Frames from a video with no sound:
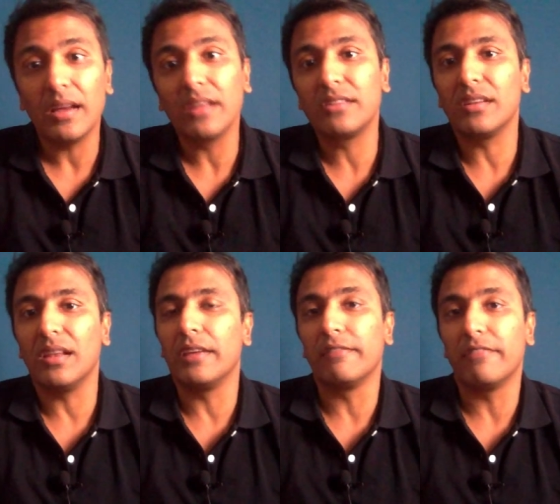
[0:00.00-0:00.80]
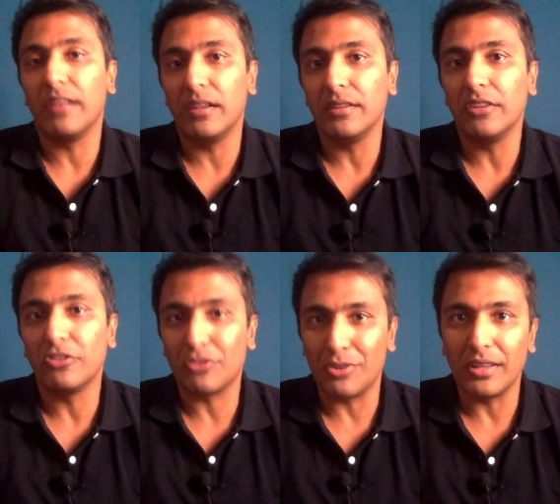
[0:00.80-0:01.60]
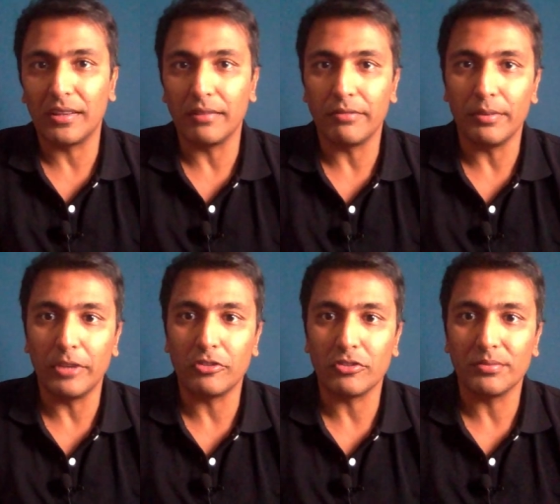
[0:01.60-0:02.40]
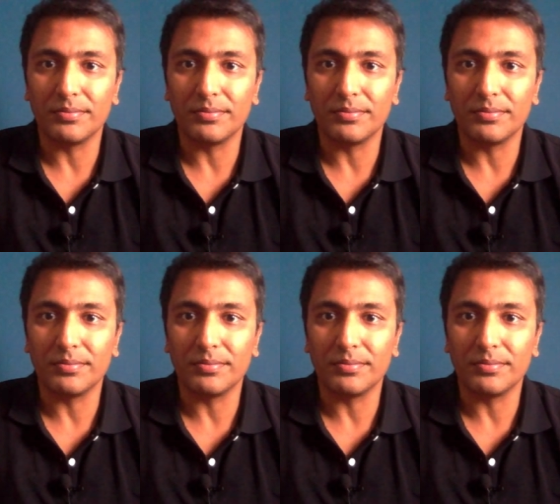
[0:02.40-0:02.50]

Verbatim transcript: underlying villain is chronic inflammation.